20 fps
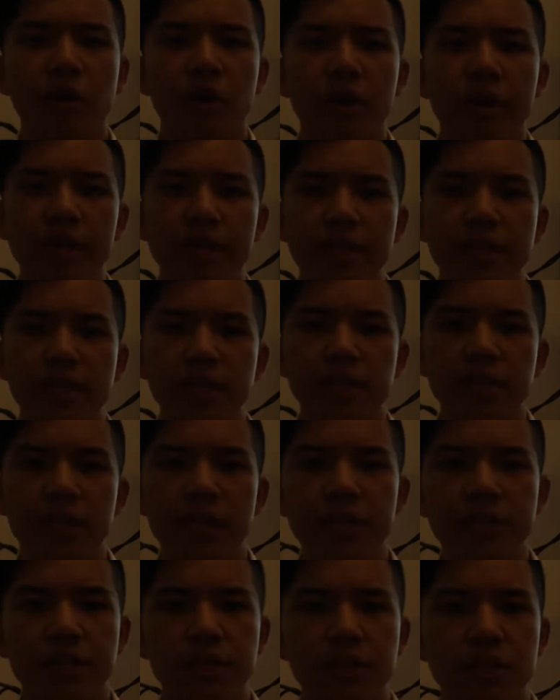on the thin
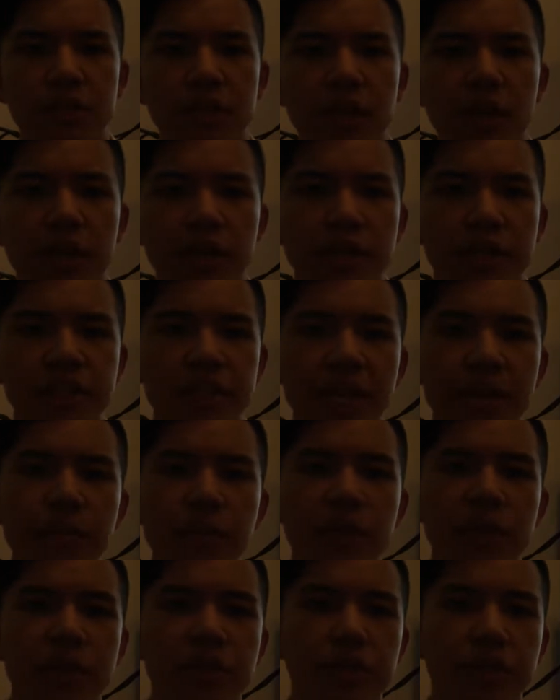slices under the same
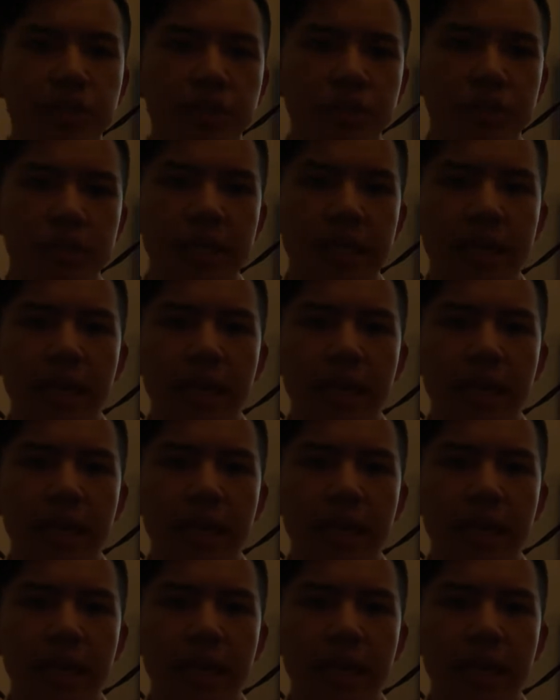conditions.